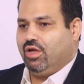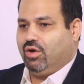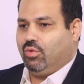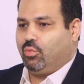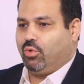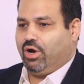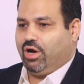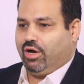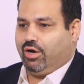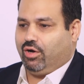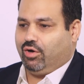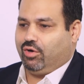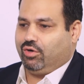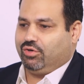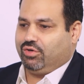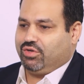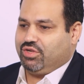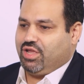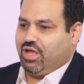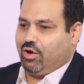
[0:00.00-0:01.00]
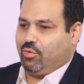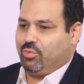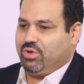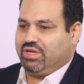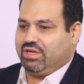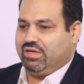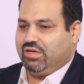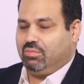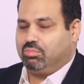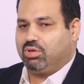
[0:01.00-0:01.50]
where we
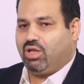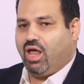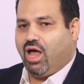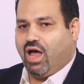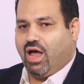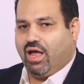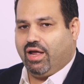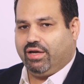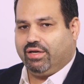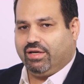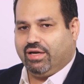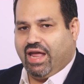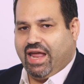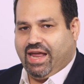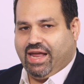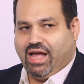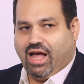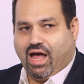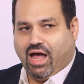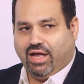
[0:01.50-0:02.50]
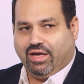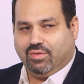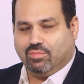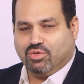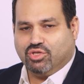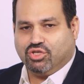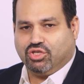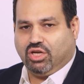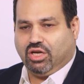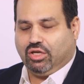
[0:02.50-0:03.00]
could apply AI and
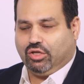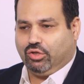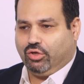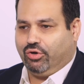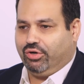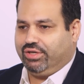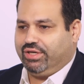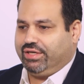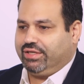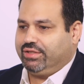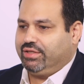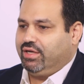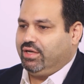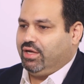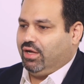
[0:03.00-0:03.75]
machine learning.